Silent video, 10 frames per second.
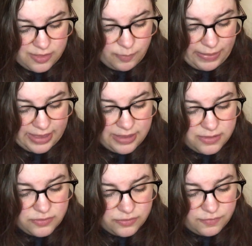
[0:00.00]
The
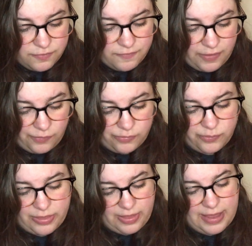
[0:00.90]
page
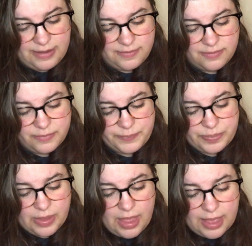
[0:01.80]
fills with links.
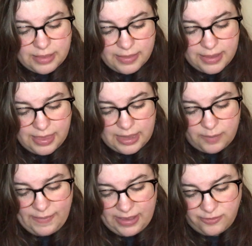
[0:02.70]
I click and
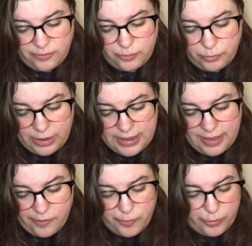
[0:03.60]
a page with bright
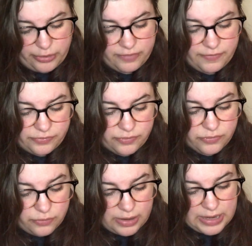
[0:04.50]
yellow border fills the
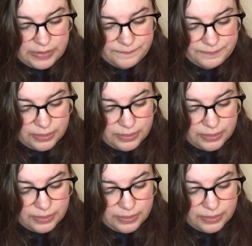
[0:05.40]
screen.